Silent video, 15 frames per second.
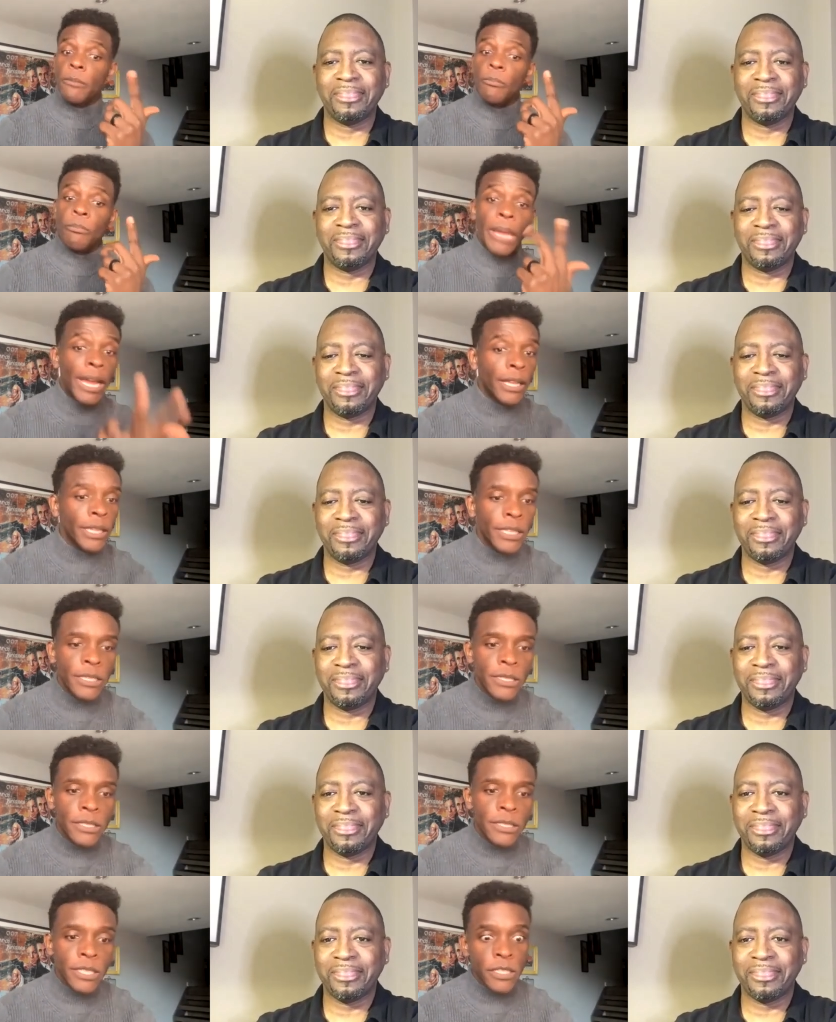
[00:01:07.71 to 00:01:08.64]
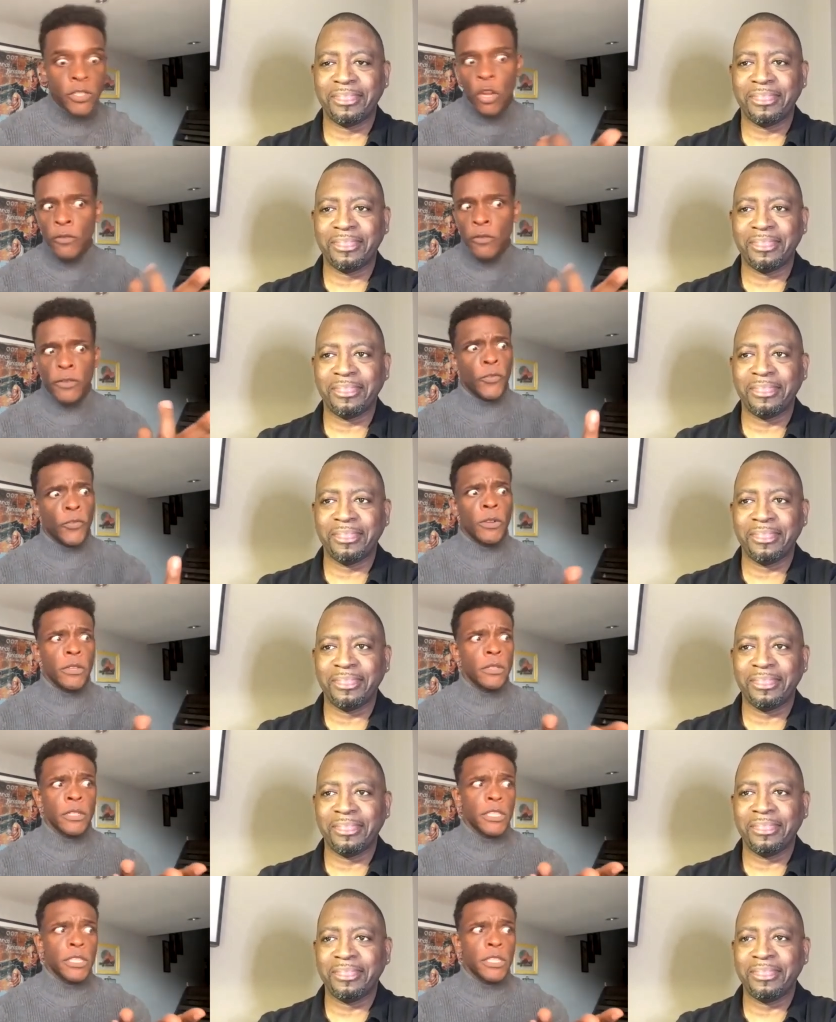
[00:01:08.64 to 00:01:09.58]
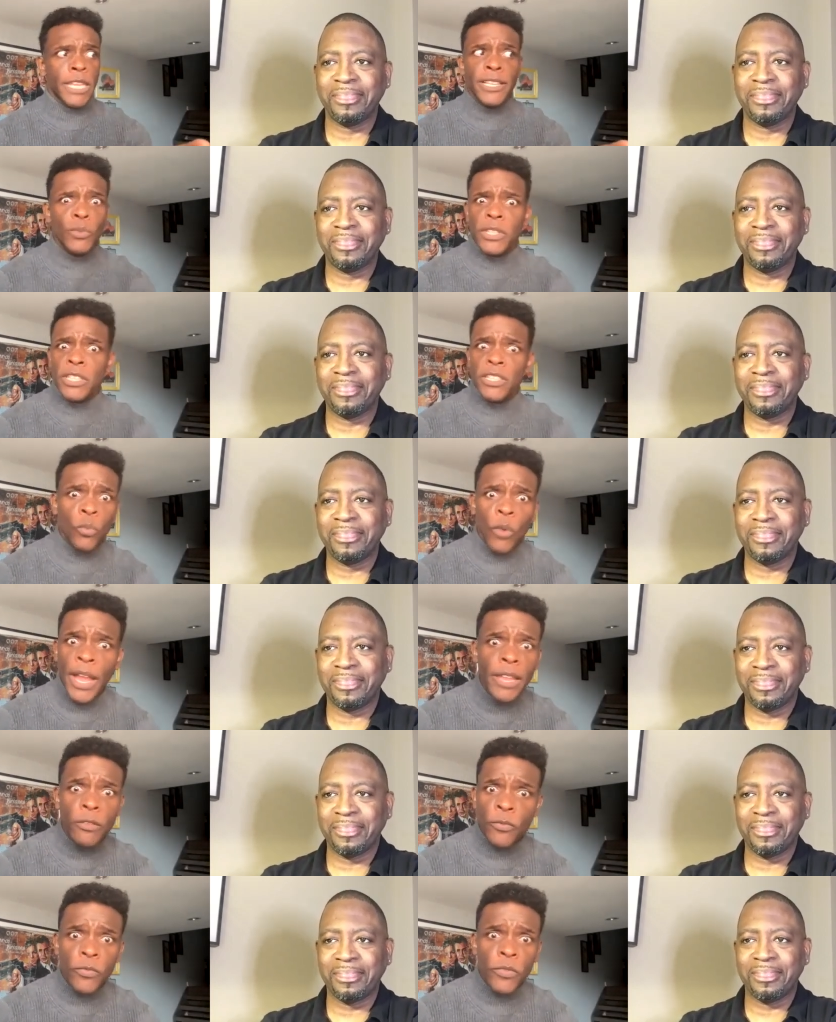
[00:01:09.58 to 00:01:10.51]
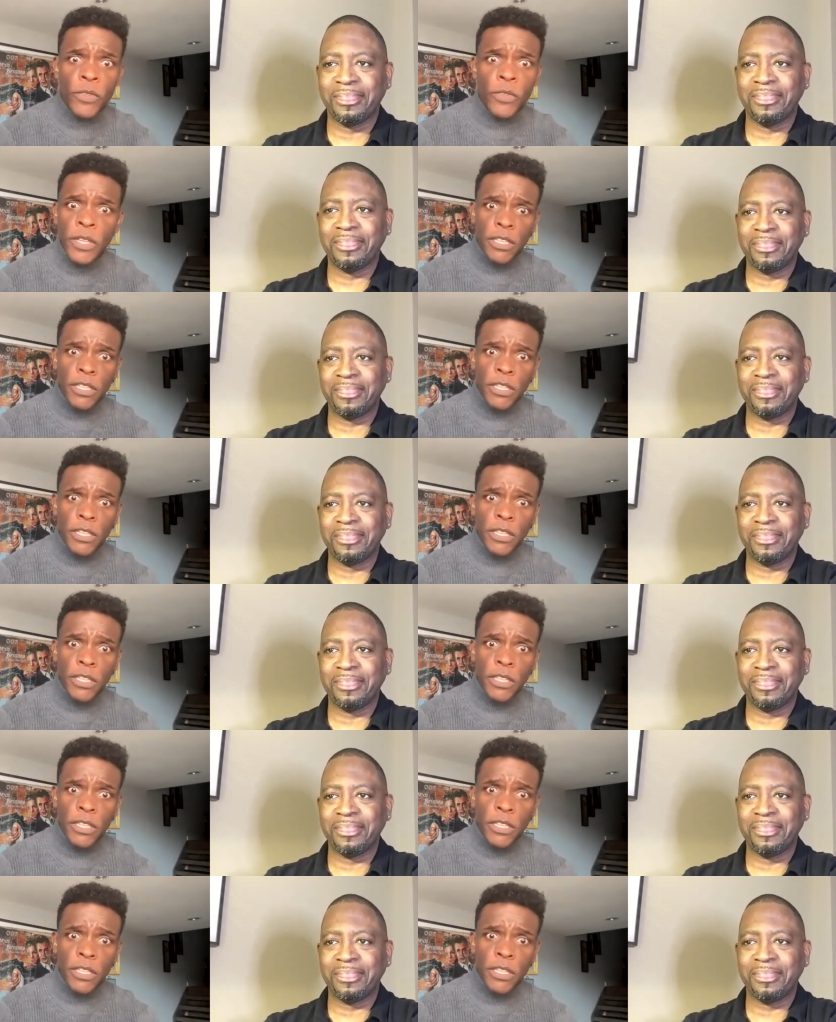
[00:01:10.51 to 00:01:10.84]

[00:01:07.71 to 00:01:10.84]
Speaker 1: balance he's starving for sex with his wife